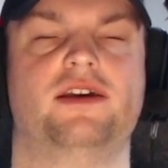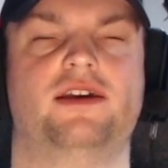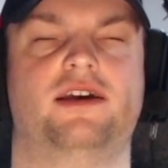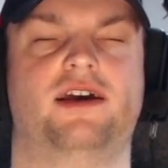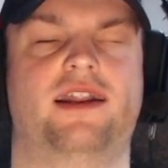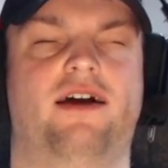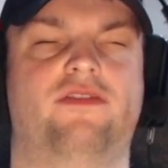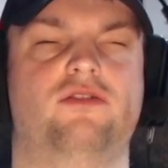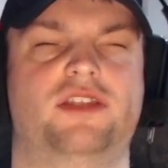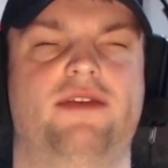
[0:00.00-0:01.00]
And now, of
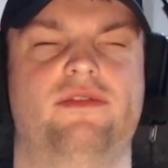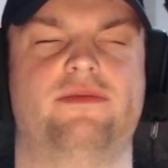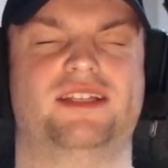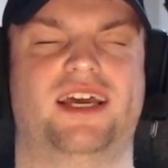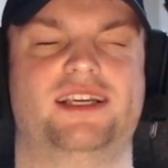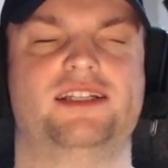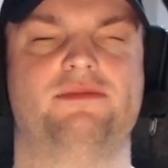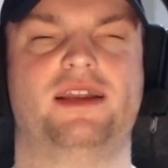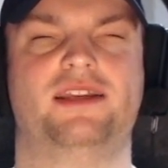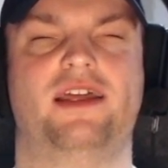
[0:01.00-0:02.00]
course, the implementations
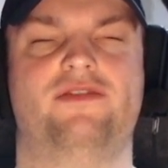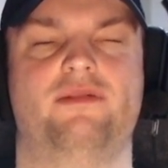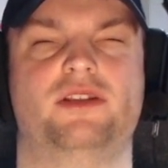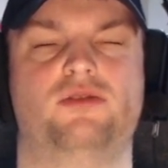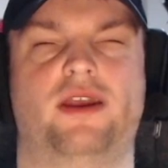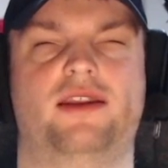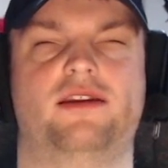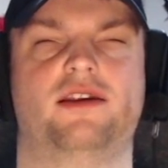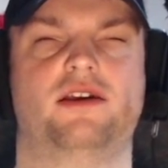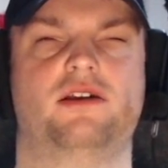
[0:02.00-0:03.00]
may differ between
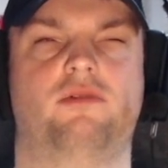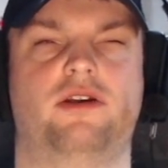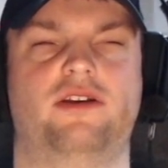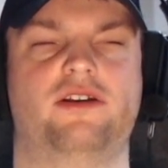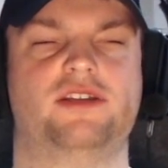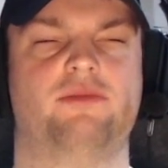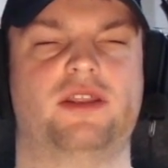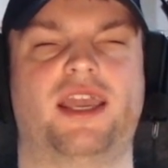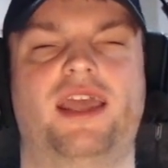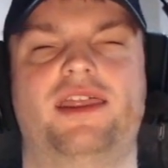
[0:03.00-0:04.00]
what you're using, but the
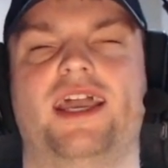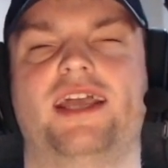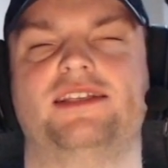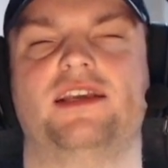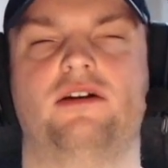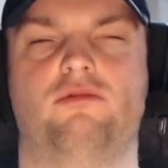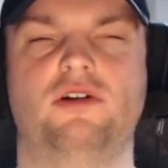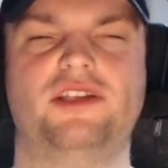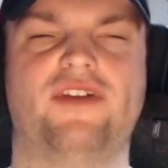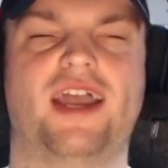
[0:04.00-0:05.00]
key thing is,
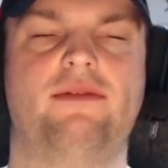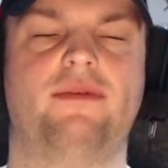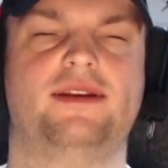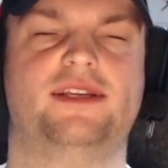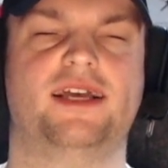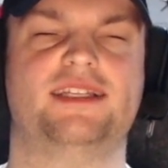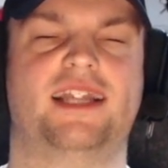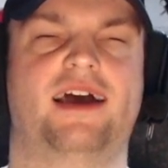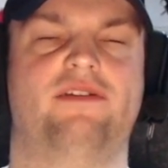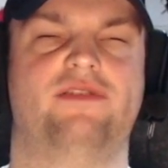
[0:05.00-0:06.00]
what if a game doesn't
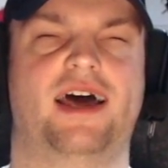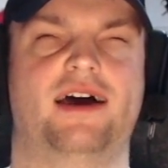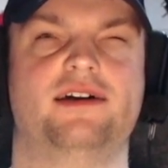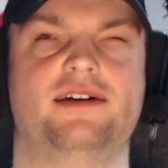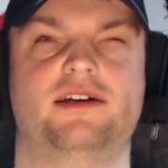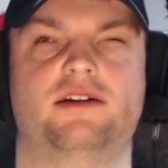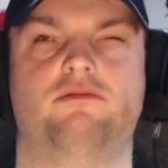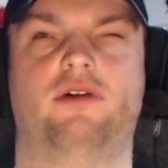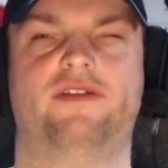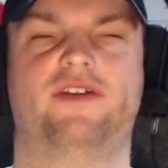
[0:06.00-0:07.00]
have that?
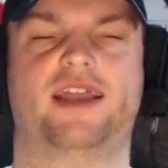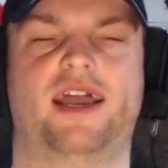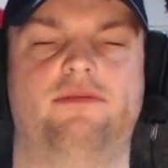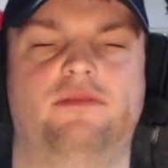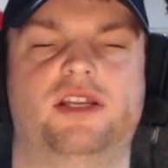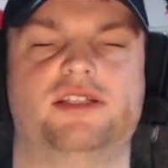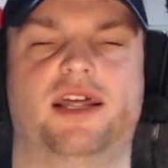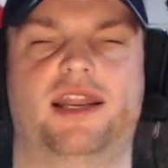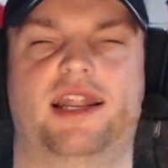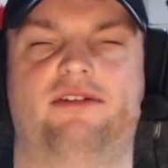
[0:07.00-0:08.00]
What if a game doesn't
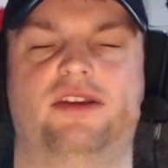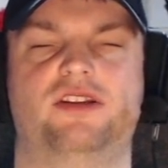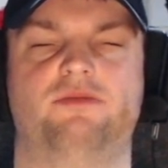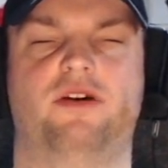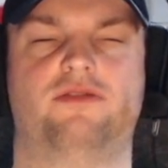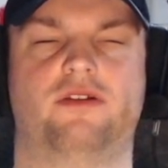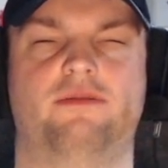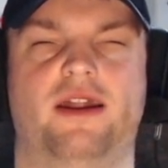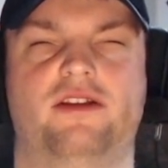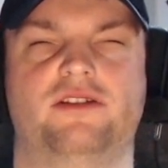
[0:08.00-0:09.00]
allow you to move through the
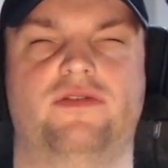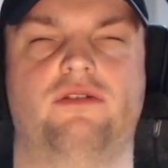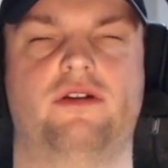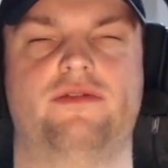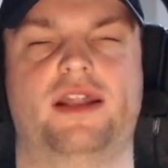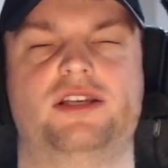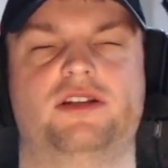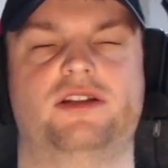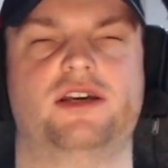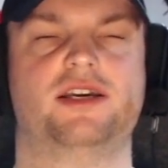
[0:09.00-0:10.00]
menus of your own
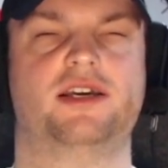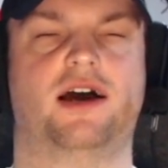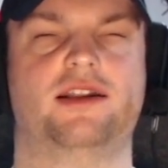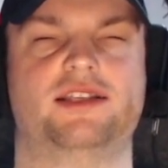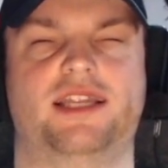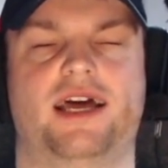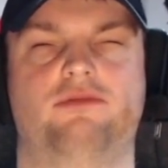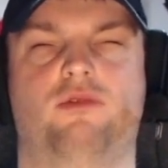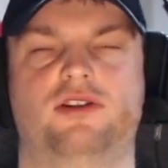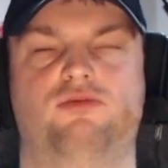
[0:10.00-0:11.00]
volition, understand
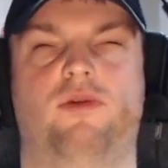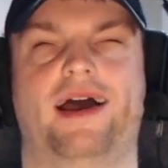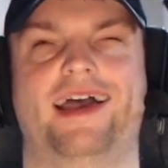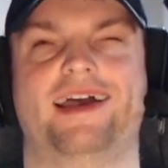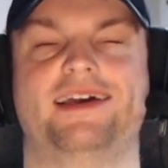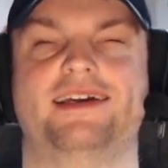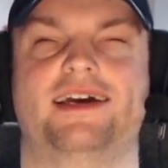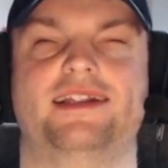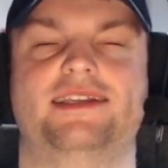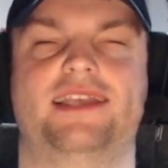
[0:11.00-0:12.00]
what's where,
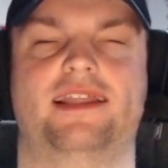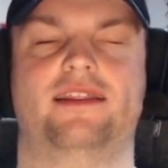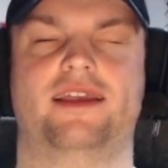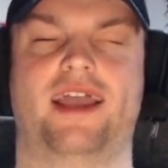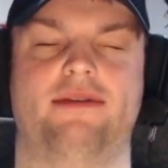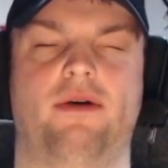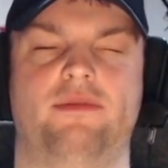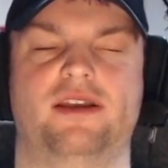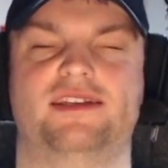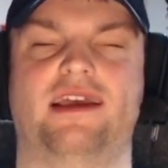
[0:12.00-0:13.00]
and set the game
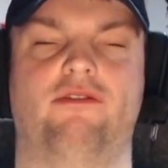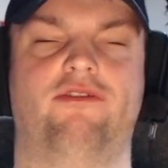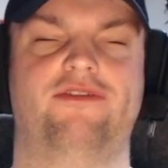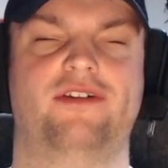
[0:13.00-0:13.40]
up yourself?